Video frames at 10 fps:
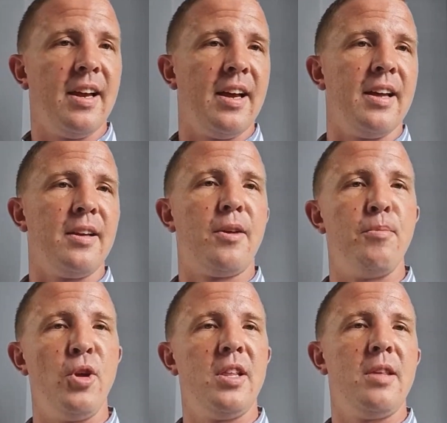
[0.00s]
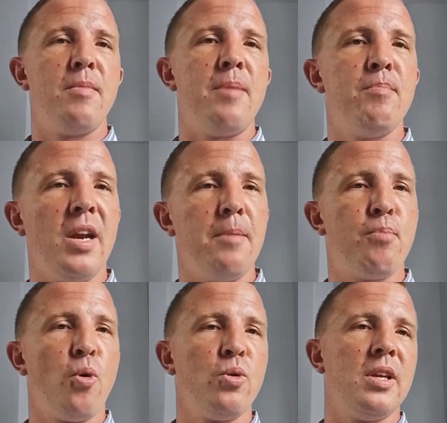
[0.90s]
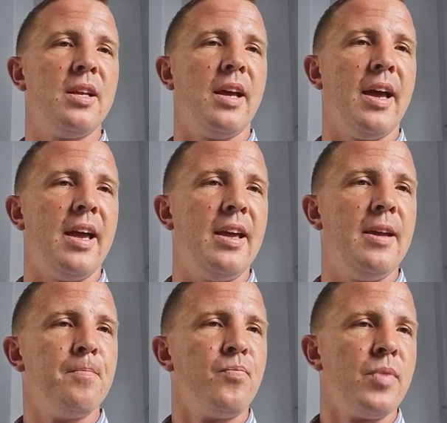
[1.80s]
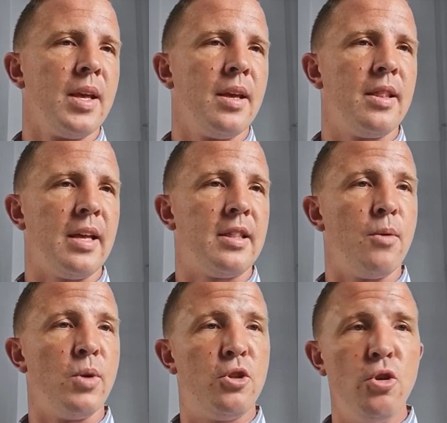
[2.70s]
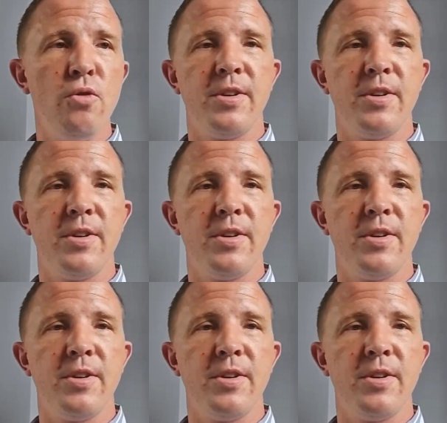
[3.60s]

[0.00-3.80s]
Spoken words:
a community member reported that there were two